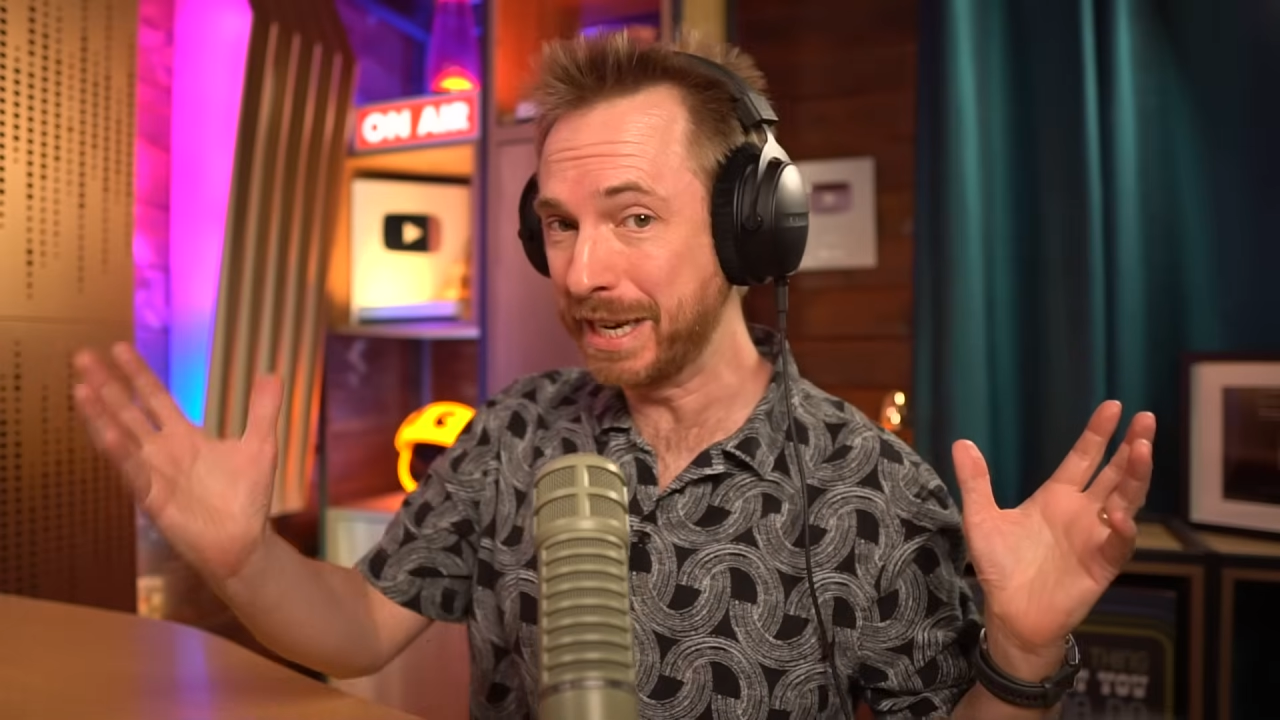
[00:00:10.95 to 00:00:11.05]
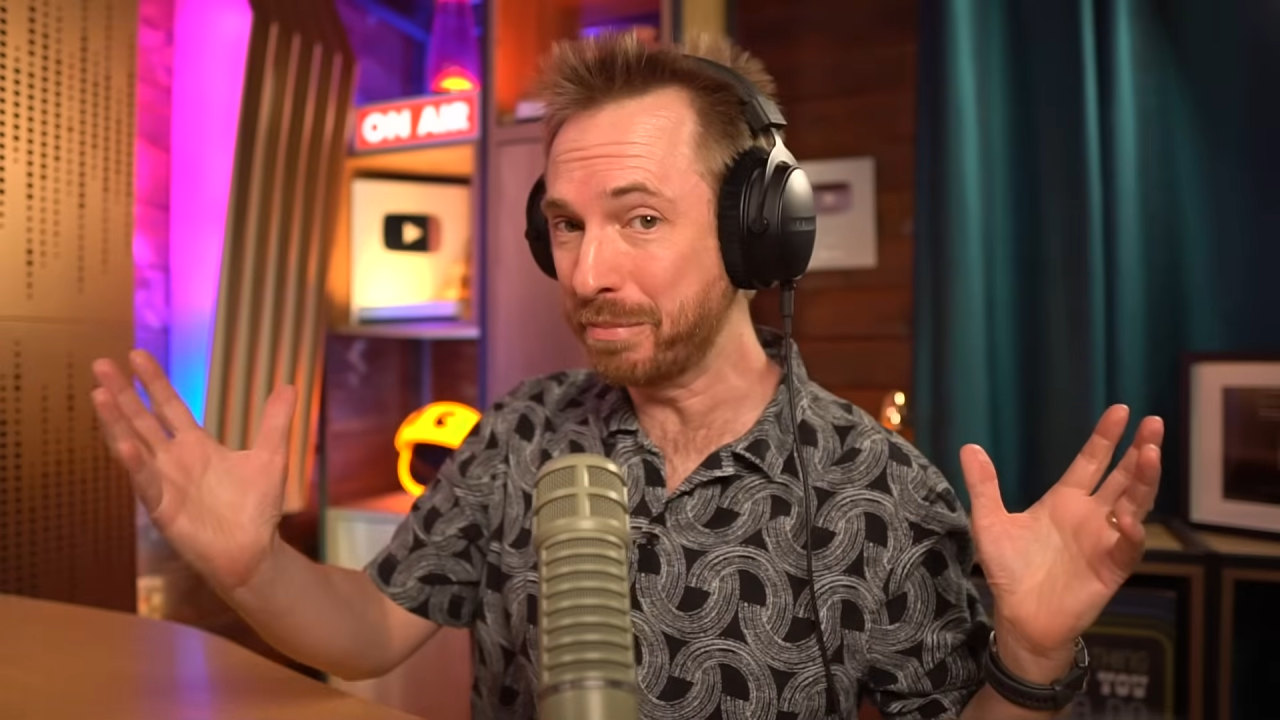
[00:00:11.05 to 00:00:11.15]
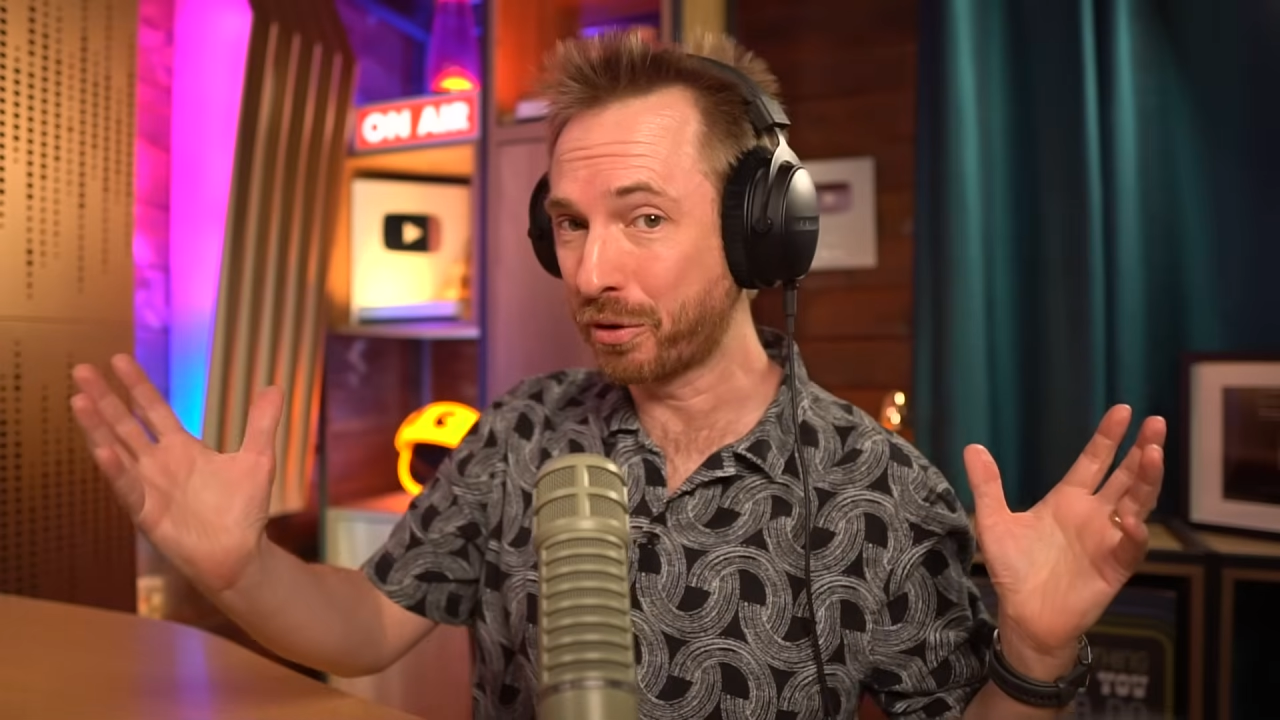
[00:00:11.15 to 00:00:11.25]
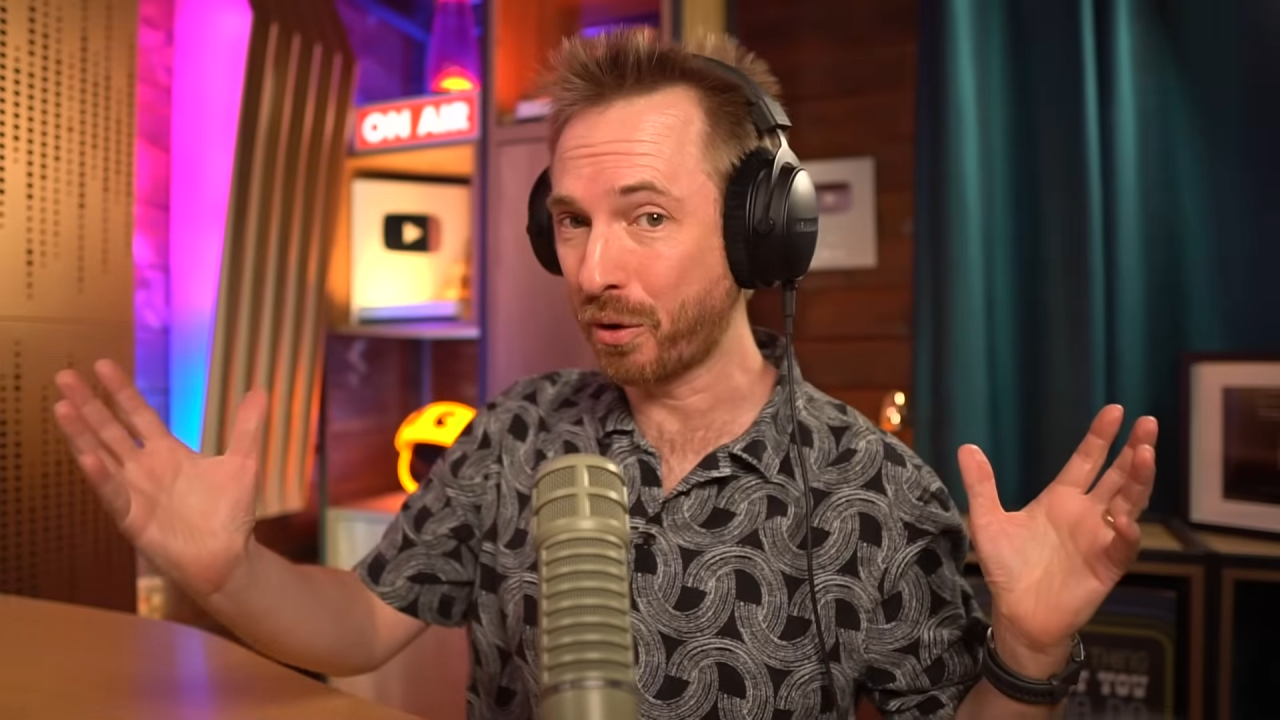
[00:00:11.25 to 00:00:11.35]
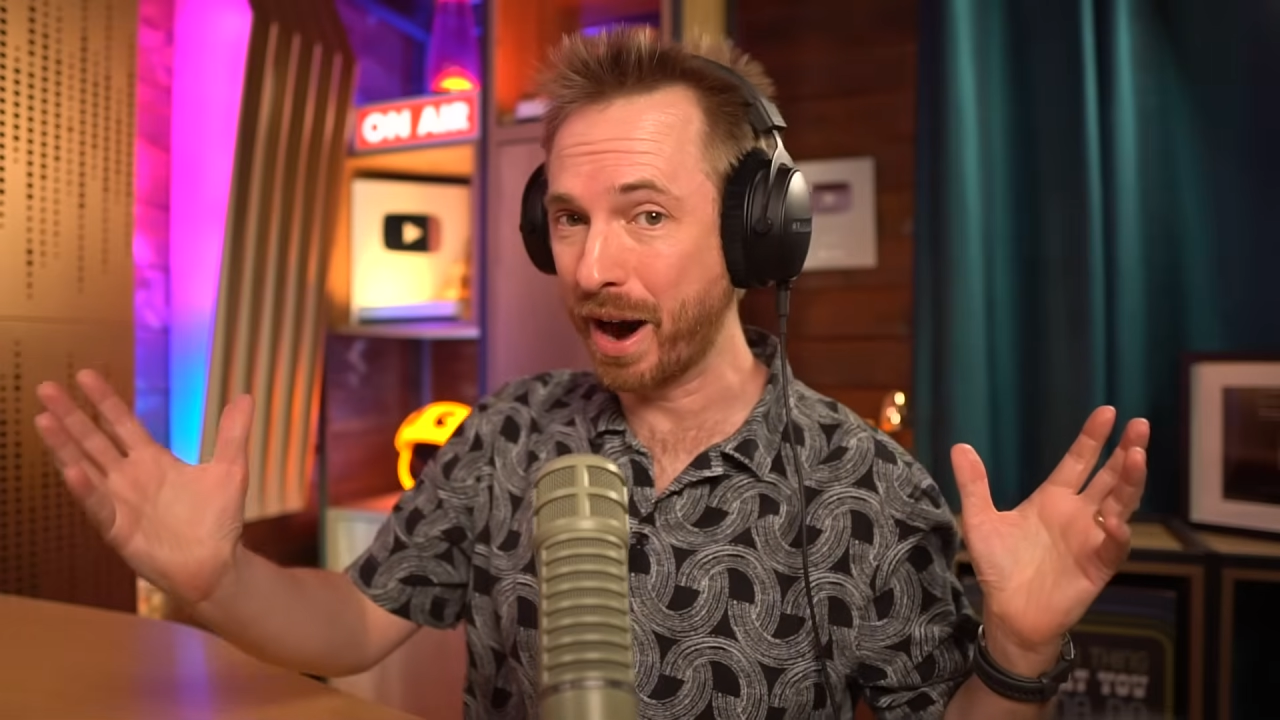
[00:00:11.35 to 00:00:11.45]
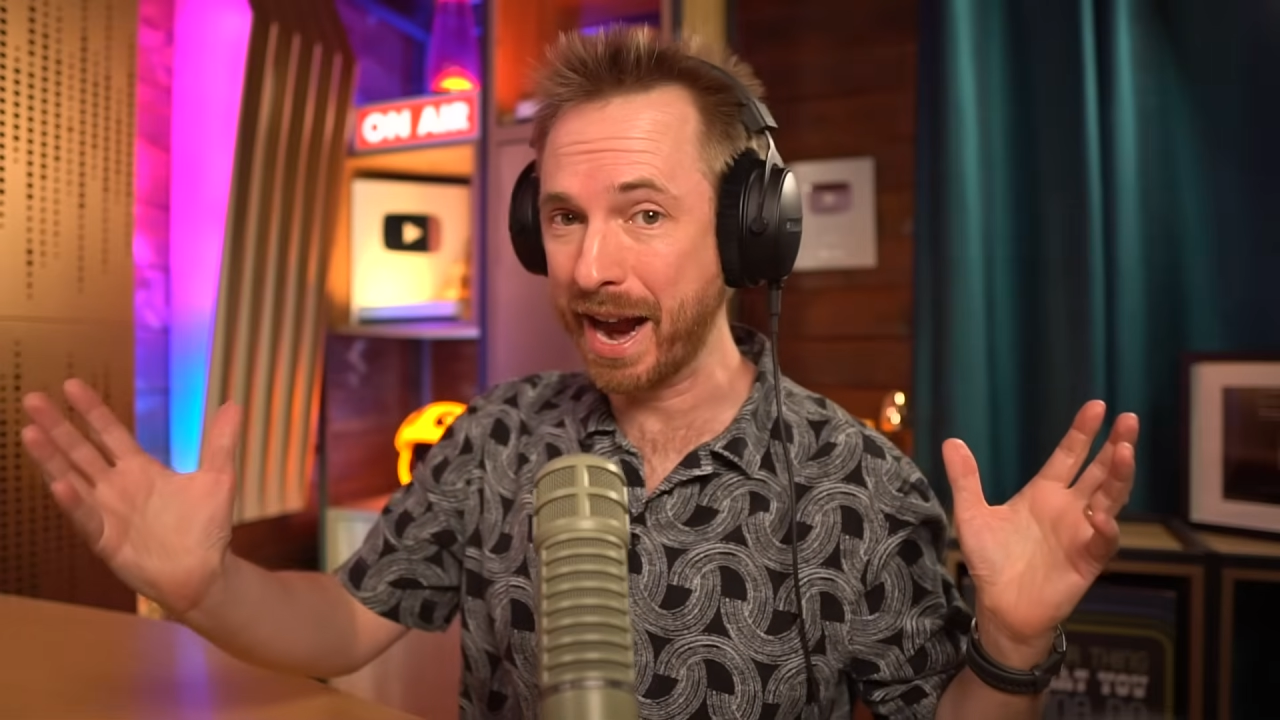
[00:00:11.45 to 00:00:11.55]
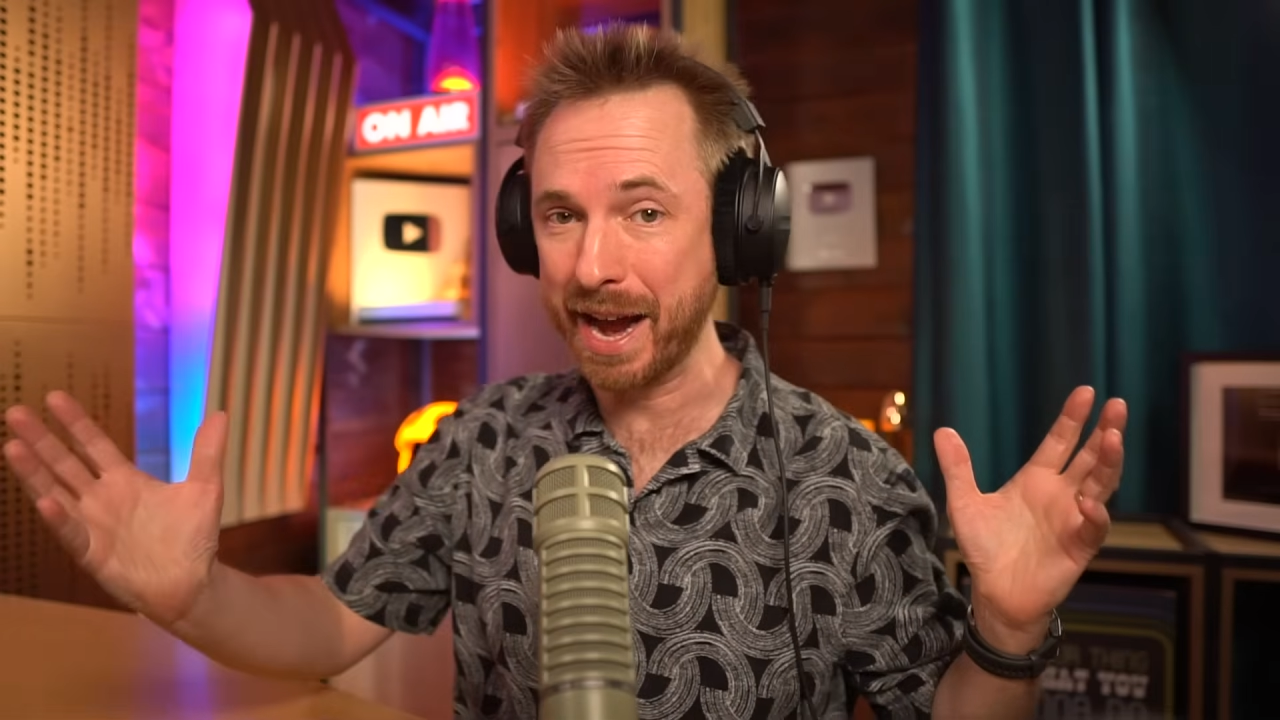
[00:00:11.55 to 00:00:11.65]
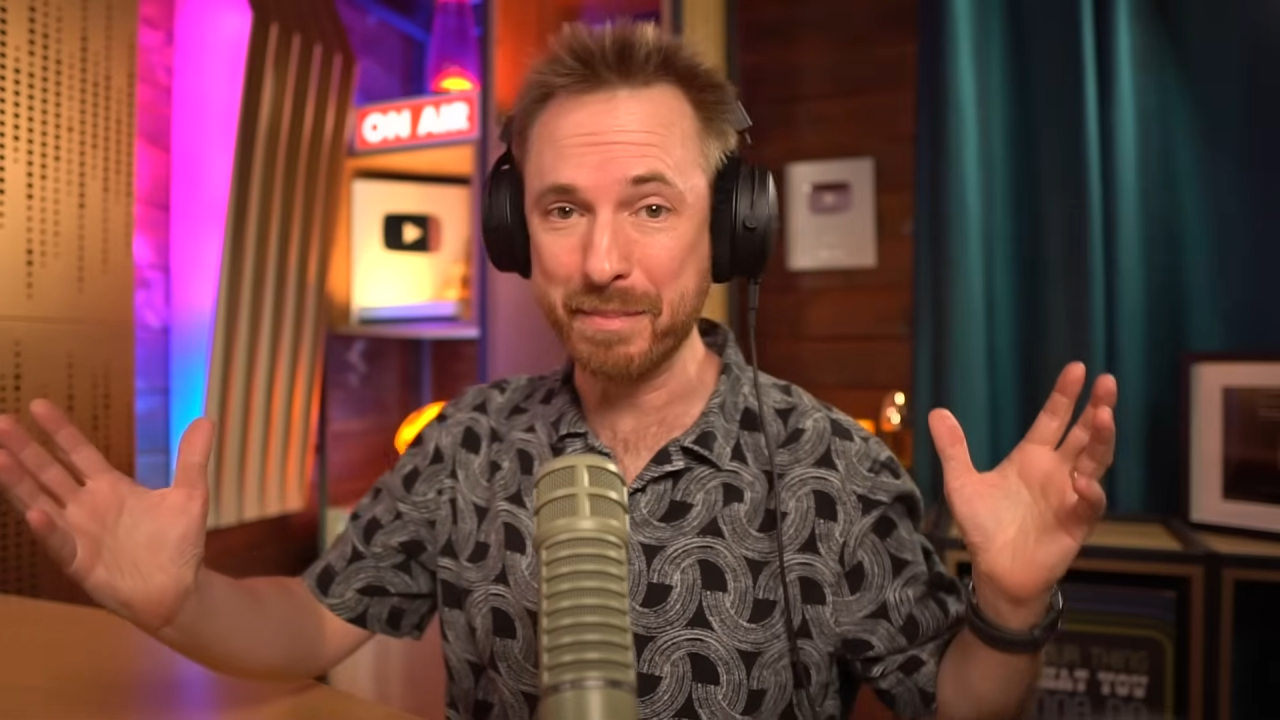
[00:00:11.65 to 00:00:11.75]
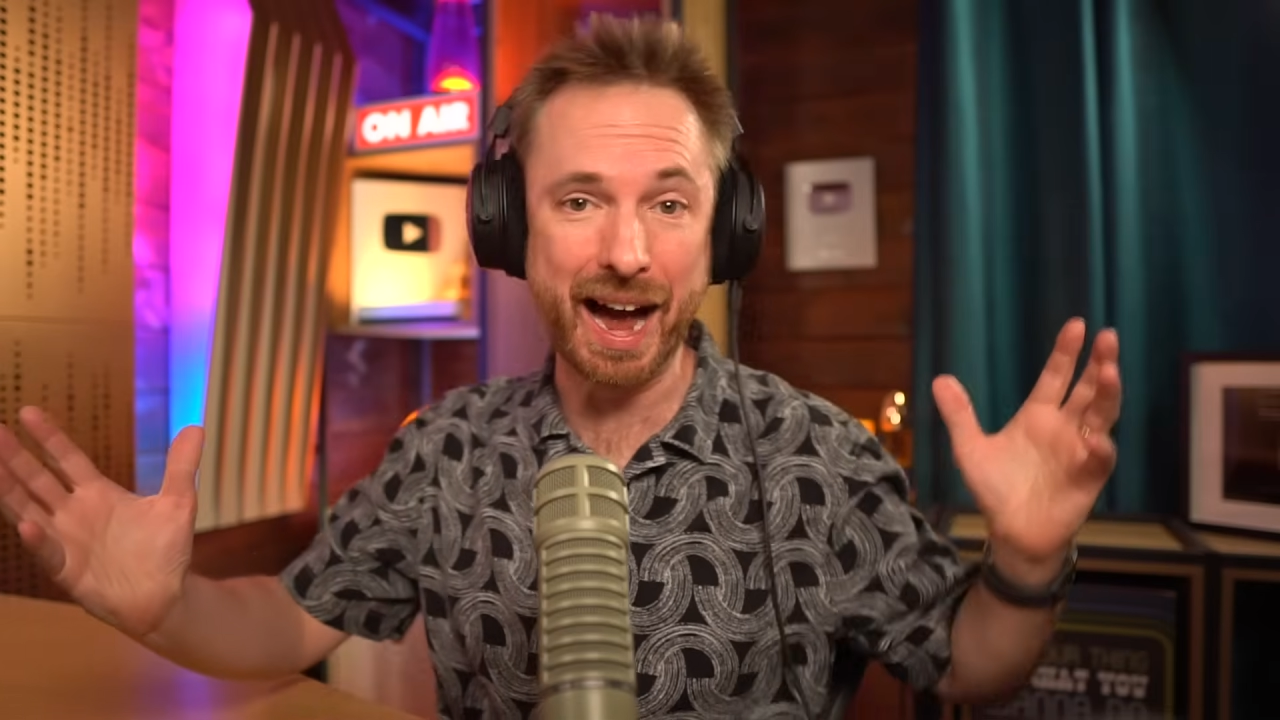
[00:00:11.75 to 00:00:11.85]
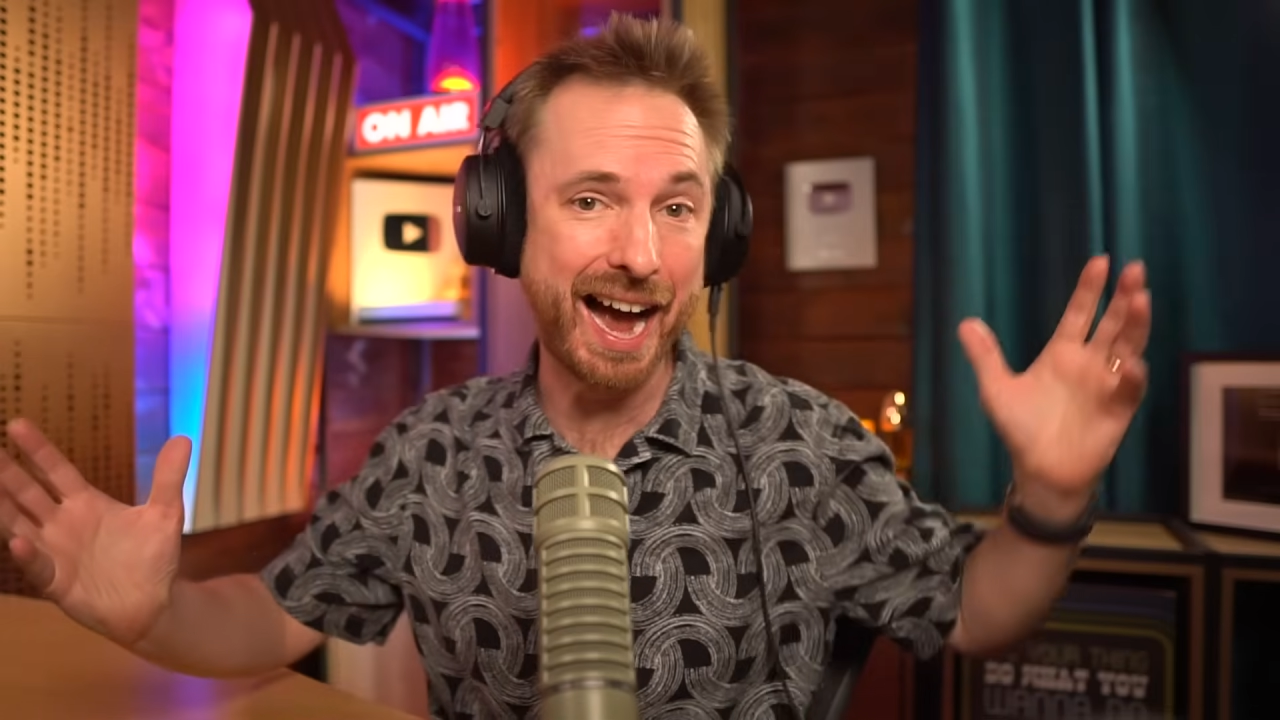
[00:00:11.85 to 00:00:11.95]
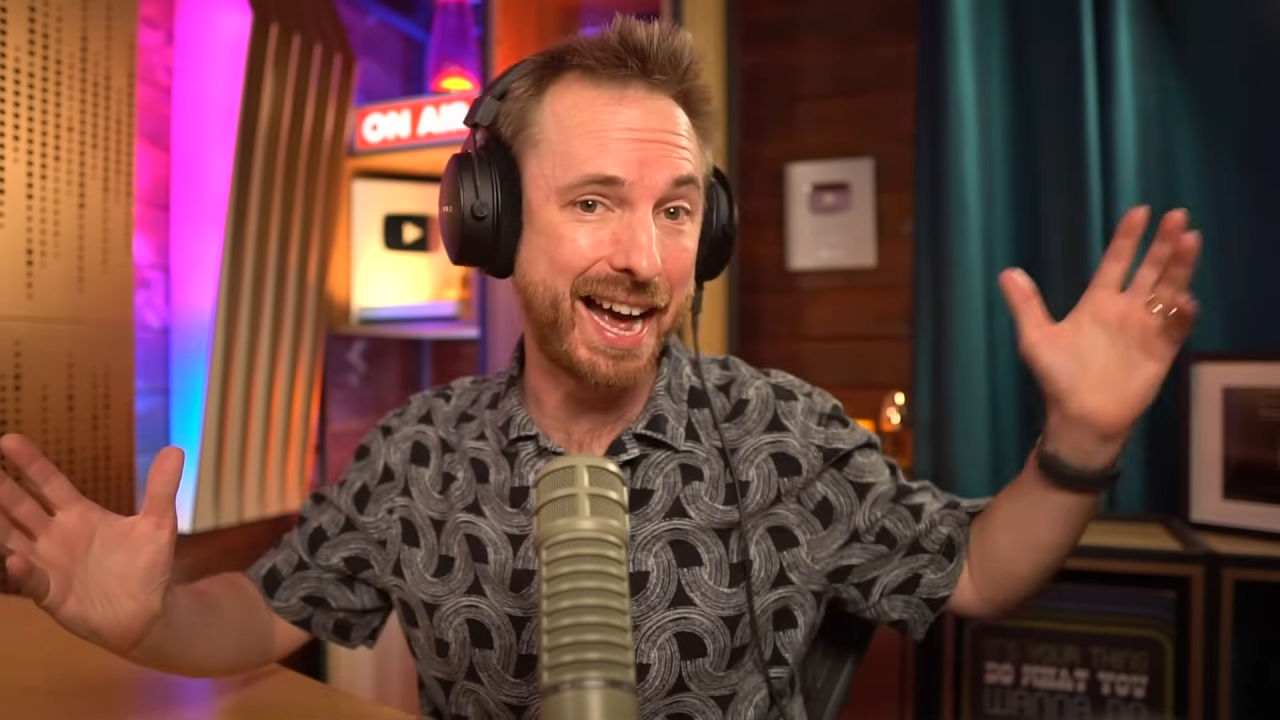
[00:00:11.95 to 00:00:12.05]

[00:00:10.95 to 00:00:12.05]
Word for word: Deepgram,